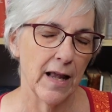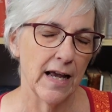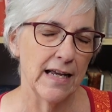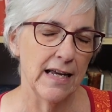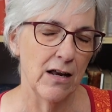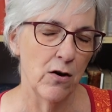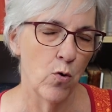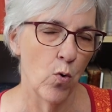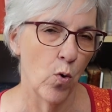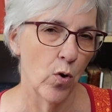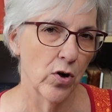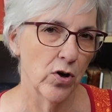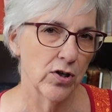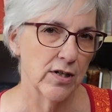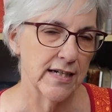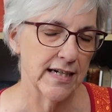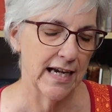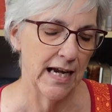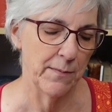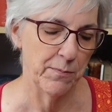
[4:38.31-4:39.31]
in order
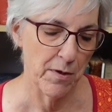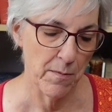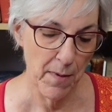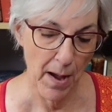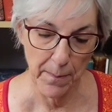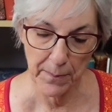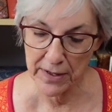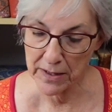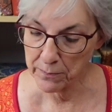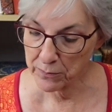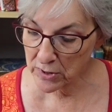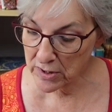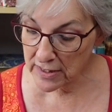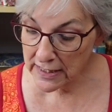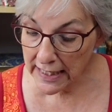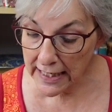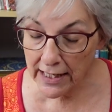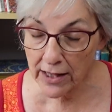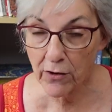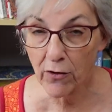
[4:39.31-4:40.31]
to keep them up. And in
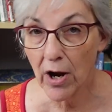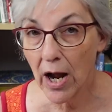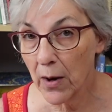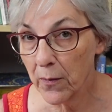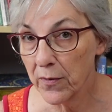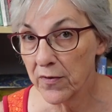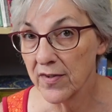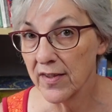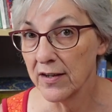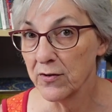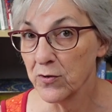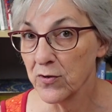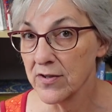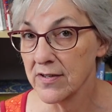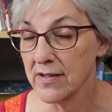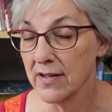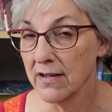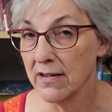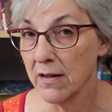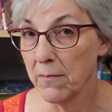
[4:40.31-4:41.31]
particular, I was
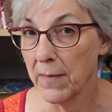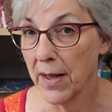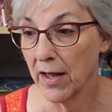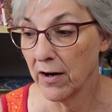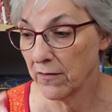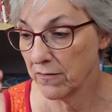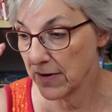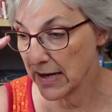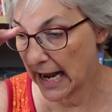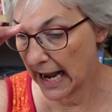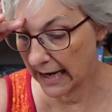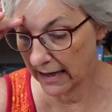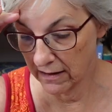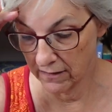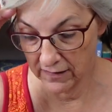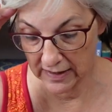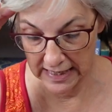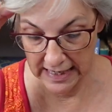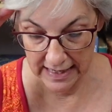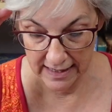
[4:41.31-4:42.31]
interested in the amount of
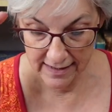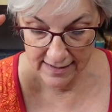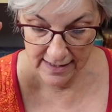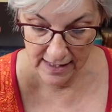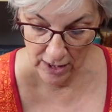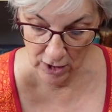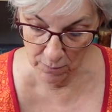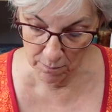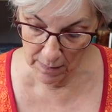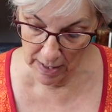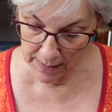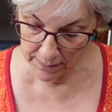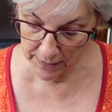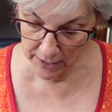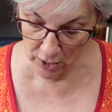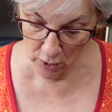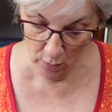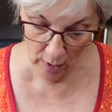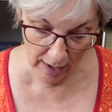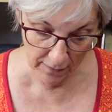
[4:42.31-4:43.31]
negative ease that maybe
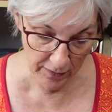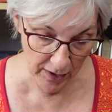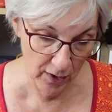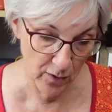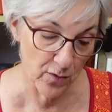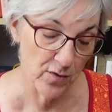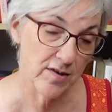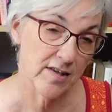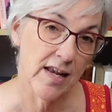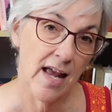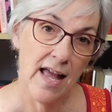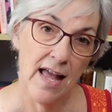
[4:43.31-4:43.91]
you have used.